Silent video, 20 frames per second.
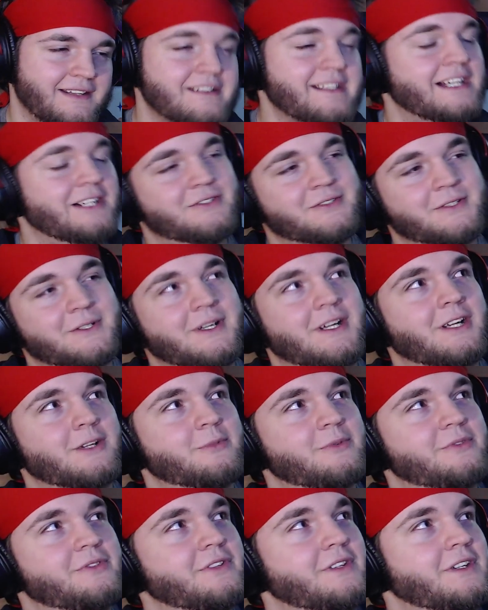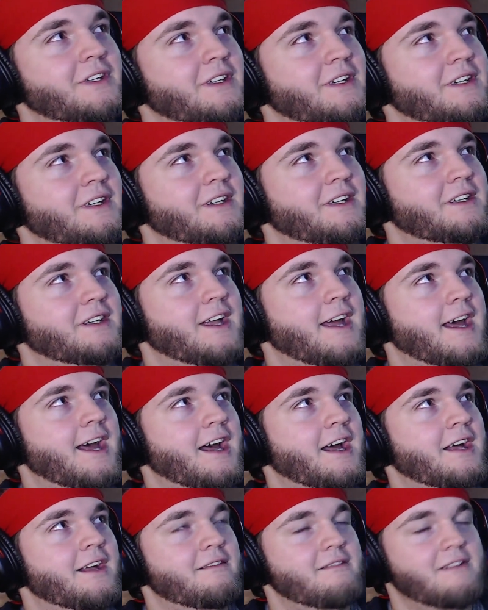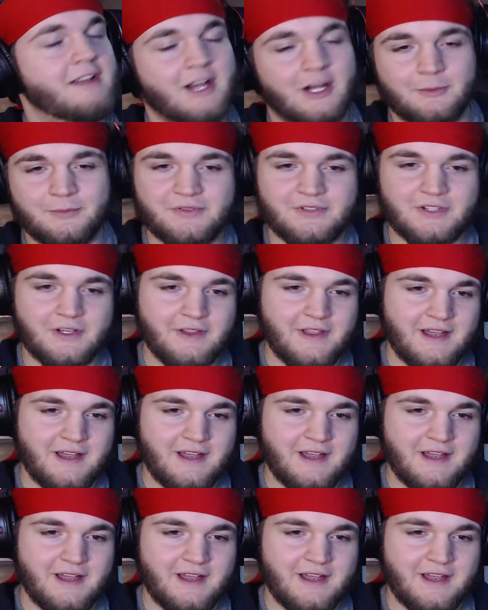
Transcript: The outro helps helps show